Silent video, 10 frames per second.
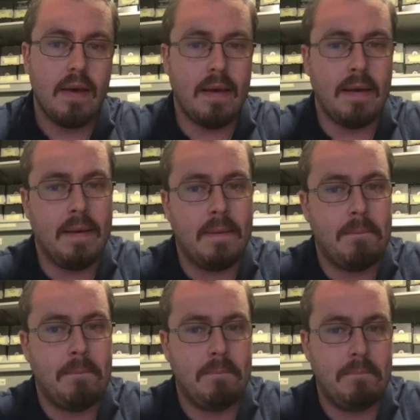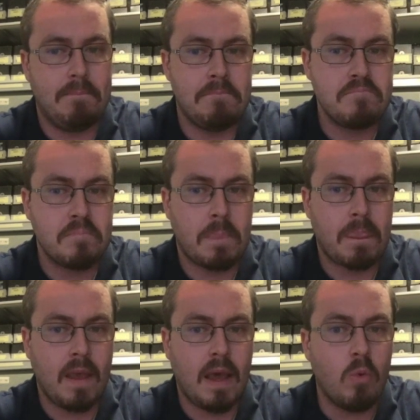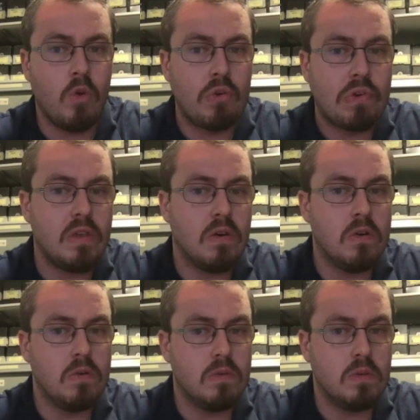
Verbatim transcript: Um, I will say though,